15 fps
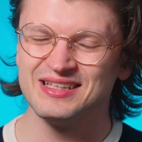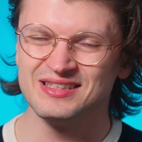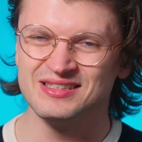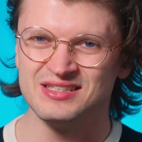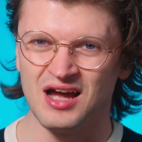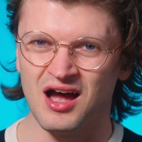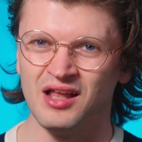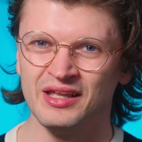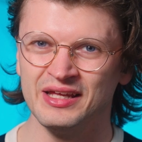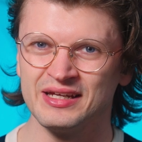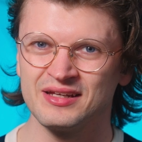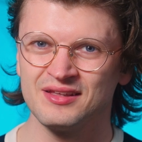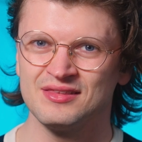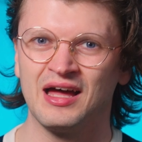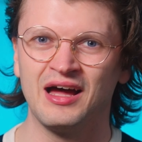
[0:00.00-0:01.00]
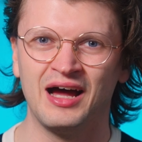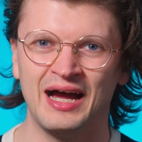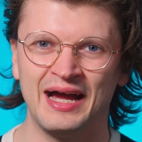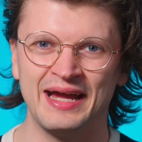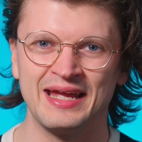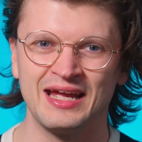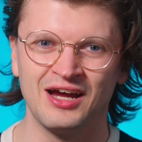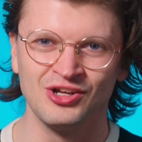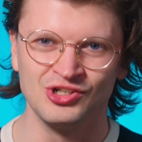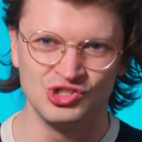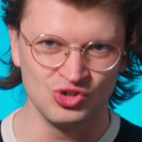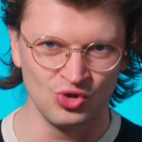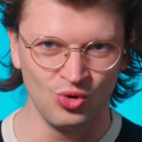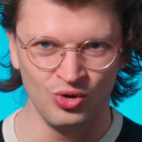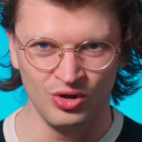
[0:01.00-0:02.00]
Dalek that I
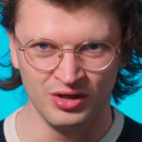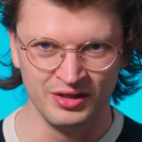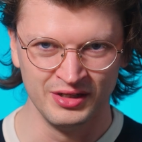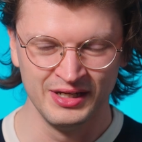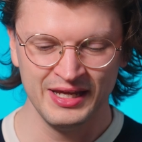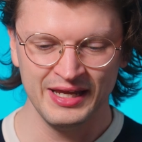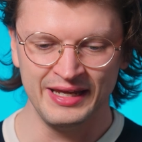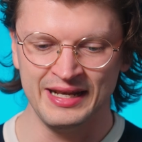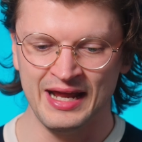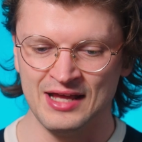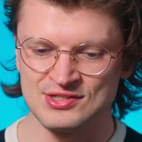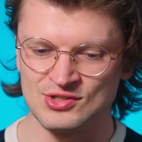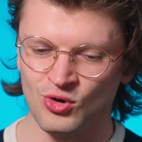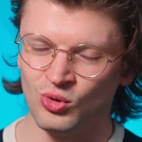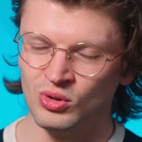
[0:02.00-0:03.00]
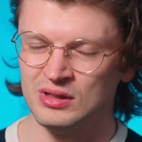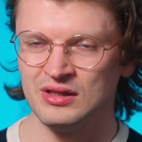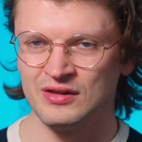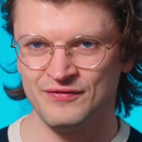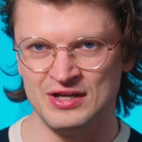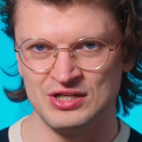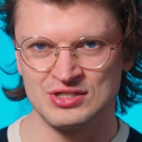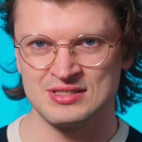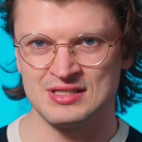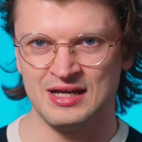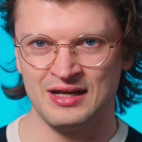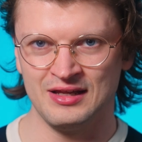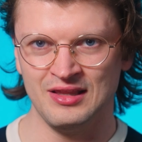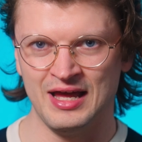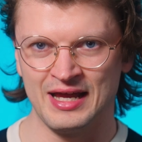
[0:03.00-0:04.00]
adore. It has all of the features that
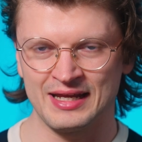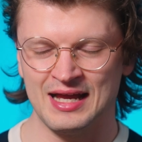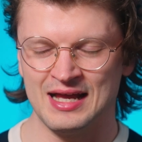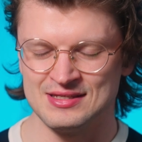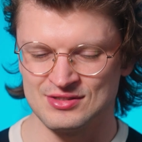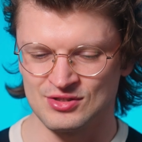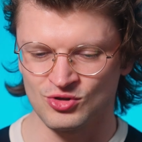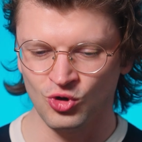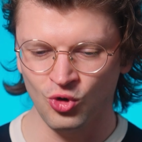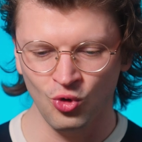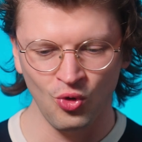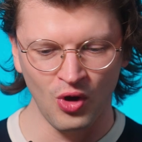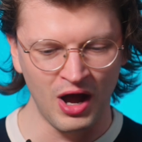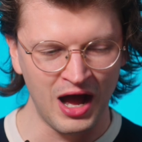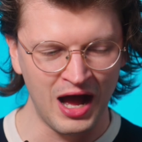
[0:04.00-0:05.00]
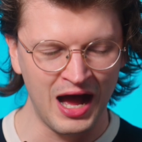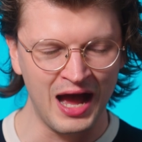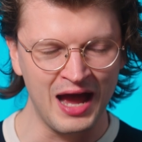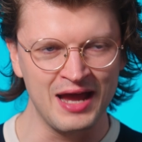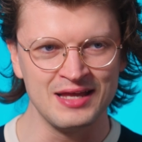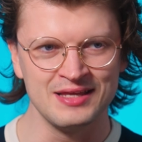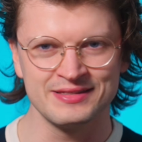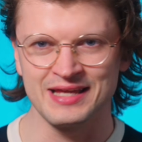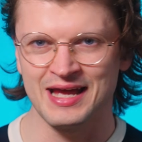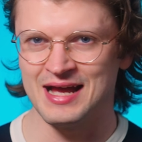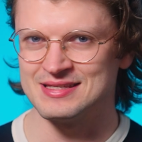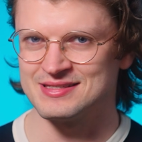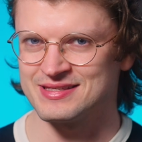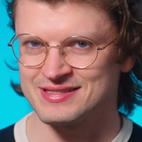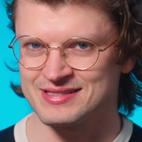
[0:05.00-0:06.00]
I like. It has the cool eyes, it
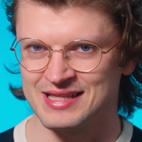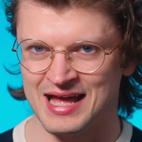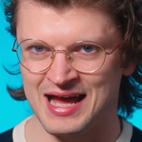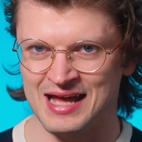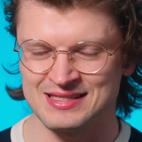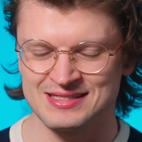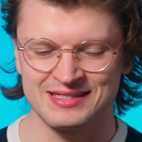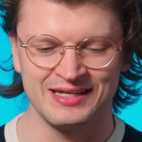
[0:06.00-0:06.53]
has the slats,